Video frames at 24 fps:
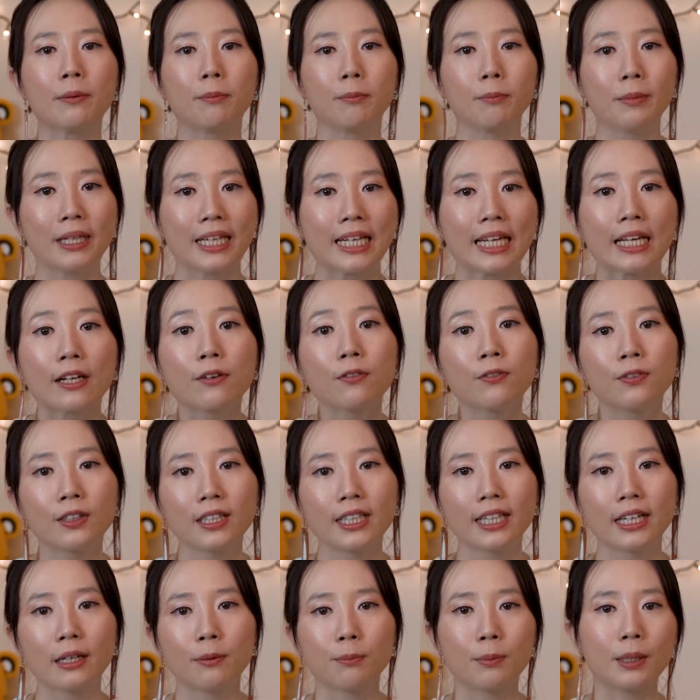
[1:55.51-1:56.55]

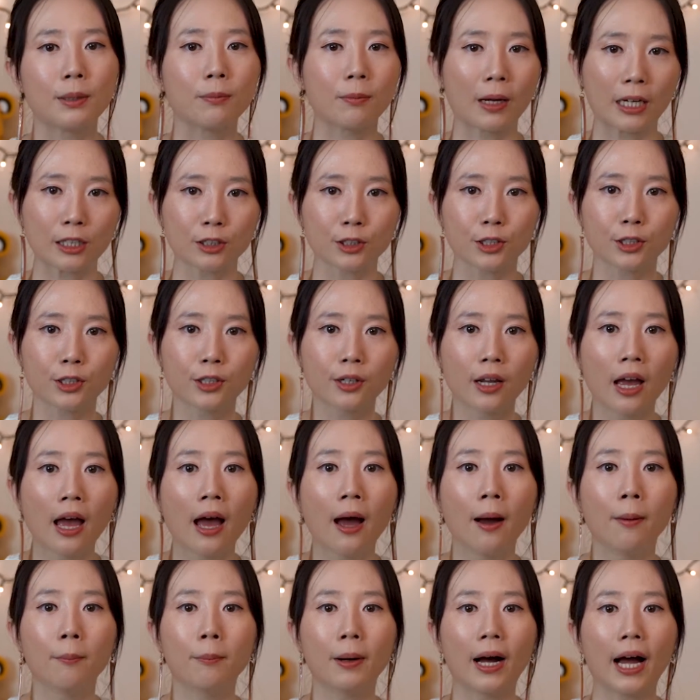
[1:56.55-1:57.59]
meaningfully be measured
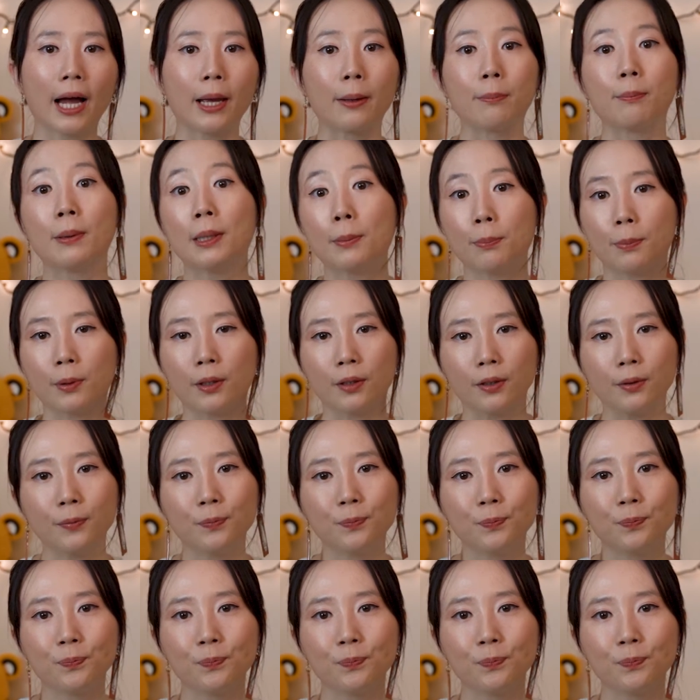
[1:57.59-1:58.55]
by people.